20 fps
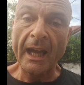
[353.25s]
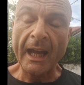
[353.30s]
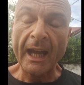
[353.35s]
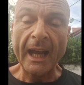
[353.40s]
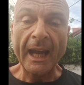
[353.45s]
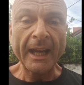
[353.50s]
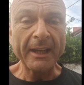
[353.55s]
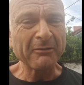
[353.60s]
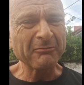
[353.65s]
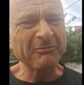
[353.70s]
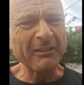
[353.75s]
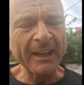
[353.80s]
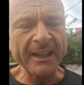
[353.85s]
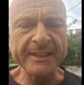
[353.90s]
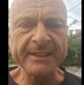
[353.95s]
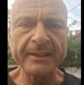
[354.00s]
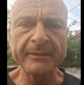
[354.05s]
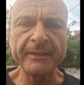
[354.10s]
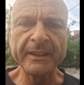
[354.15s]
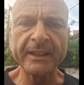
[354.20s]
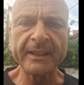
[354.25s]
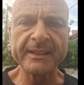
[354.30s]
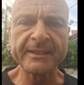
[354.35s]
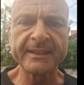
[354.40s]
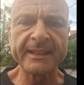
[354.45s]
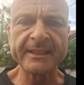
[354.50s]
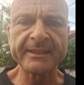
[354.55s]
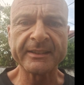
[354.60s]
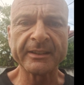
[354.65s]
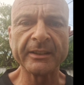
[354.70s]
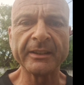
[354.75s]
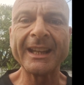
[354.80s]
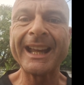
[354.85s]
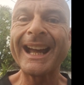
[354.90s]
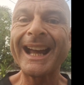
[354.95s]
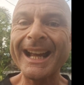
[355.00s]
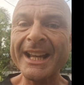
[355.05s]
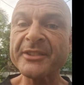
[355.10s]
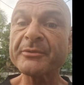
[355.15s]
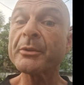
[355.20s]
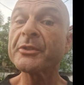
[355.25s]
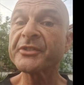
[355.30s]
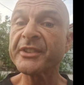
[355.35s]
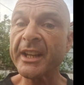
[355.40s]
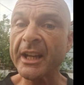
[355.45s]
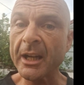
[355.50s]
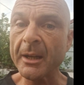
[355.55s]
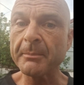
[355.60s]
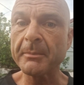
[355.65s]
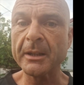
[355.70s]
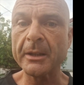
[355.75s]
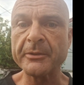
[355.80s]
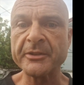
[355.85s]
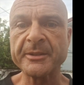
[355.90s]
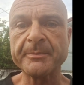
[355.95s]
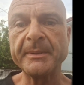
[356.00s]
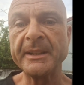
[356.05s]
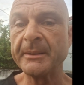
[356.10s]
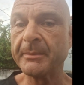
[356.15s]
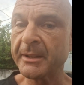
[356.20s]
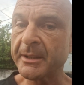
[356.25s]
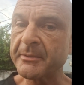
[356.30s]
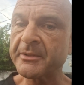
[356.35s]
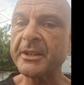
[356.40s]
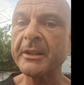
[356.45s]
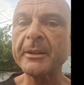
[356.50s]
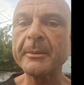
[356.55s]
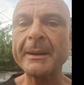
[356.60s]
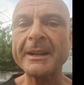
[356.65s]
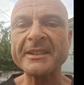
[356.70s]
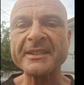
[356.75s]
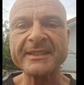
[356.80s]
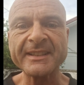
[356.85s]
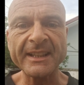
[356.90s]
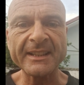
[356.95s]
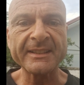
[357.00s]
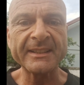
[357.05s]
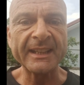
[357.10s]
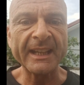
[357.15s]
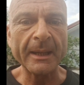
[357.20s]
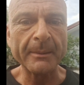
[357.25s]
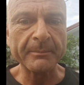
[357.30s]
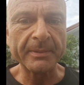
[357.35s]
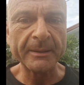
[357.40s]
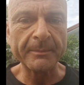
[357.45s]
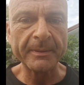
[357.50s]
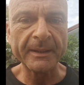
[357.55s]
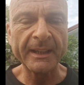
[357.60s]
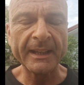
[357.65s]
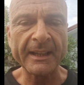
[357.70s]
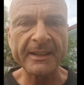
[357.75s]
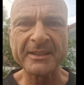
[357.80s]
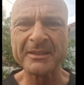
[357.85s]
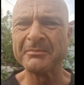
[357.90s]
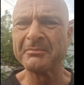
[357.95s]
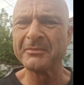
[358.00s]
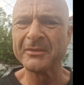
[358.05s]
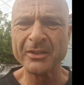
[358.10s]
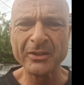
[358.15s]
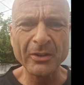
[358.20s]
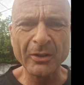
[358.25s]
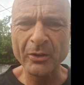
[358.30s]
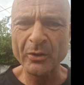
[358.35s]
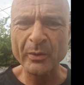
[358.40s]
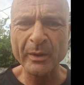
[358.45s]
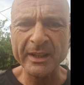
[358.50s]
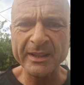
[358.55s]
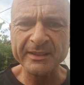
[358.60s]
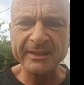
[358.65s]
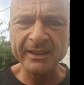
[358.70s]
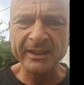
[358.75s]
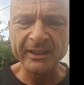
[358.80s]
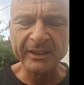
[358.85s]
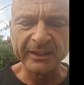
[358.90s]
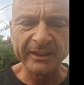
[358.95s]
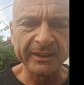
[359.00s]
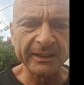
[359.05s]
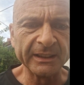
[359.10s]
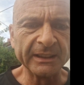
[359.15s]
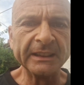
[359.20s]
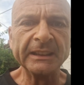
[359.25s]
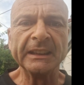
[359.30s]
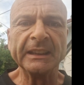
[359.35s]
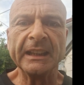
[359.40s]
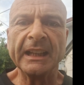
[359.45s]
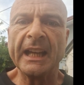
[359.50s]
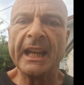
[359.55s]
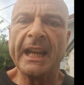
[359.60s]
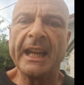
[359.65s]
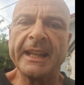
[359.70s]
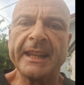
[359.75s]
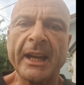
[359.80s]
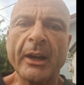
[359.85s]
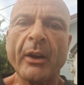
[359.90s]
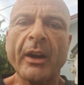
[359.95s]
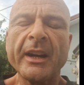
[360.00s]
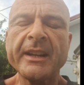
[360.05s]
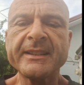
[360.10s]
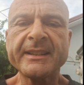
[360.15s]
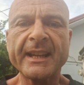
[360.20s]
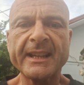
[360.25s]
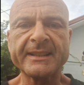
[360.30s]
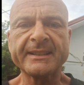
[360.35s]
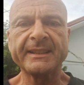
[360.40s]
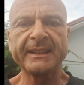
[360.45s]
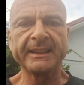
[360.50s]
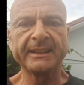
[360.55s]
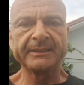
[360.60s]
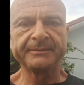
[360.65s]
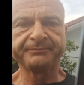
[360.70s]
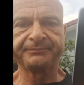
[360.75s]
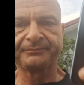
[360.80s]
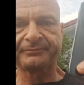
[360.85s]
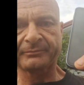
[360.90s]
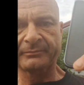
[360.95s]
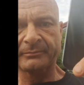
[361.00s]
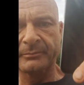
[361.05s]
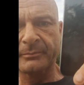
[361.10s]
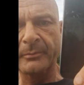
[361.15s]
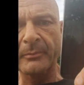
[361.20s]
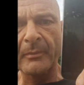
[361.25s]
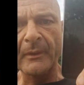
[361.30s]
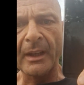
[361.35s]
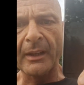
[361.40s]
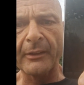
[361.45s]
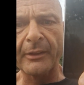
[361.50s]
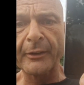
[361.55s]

and relatively consistent, as was the upload speed, but it was only about 60 Mbps, not quite so good. Now I tested the